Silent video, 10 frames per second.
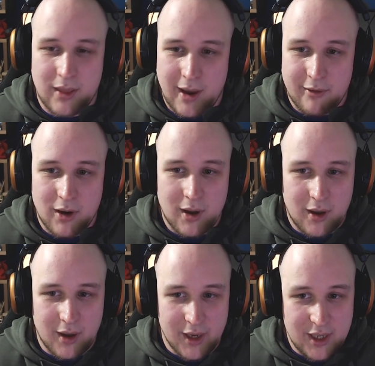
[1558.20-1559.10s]
There
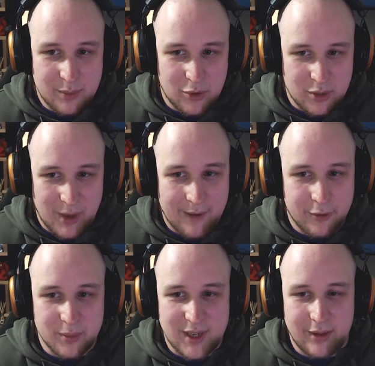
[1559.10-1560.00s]
are esports
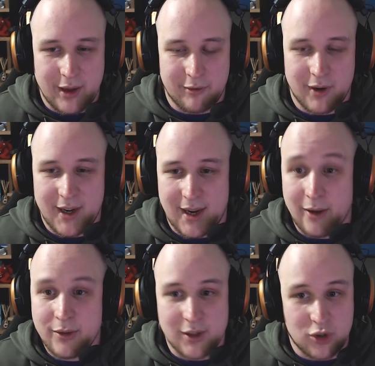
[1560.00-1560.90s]
platforms out there right
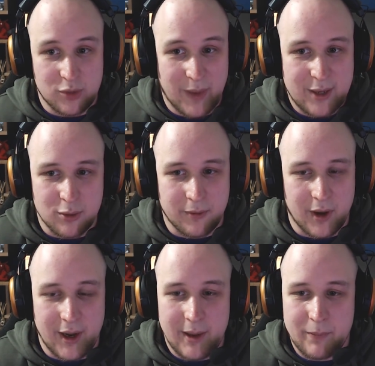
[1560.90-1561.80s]
now, such as
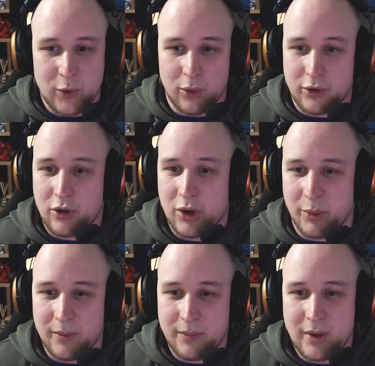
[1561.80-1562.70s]
Battlefy or
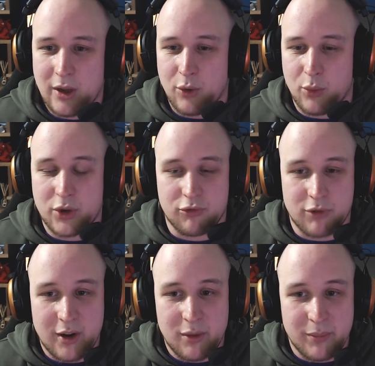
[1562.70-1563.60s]
Tournament, which
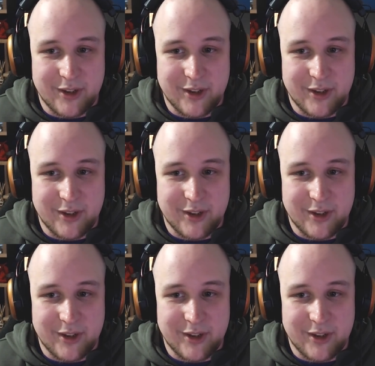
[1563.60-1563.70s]
run on